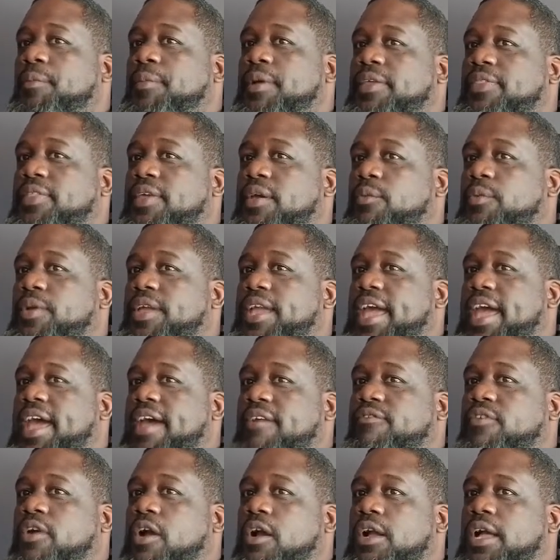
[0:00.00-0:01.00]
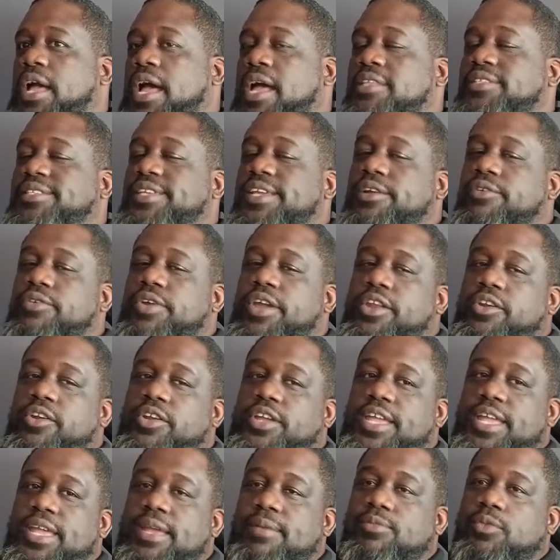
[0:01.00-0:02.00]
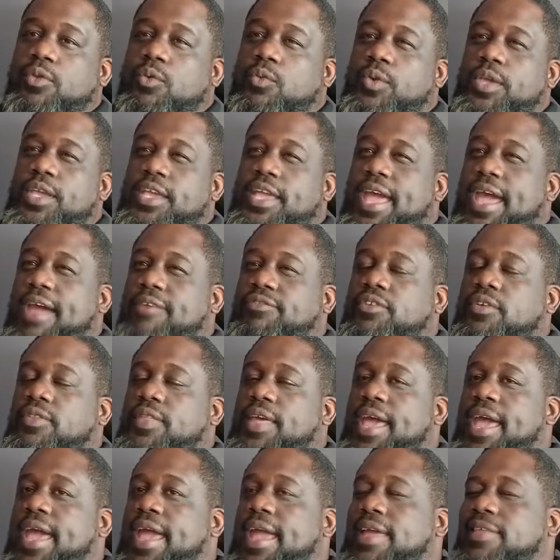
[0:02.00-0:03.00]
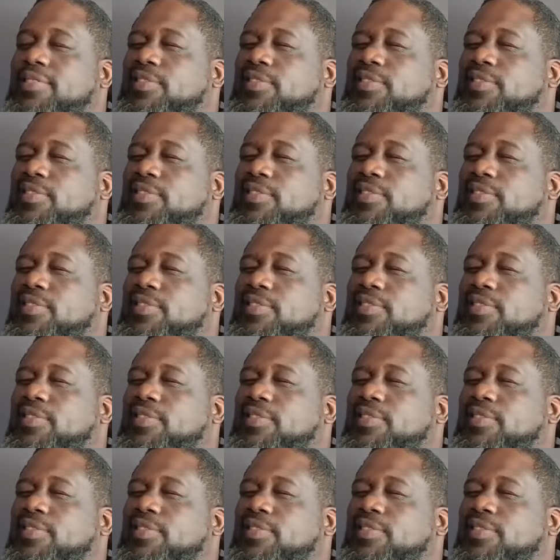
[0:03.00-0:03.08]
And then we have our content creator camp the week after that,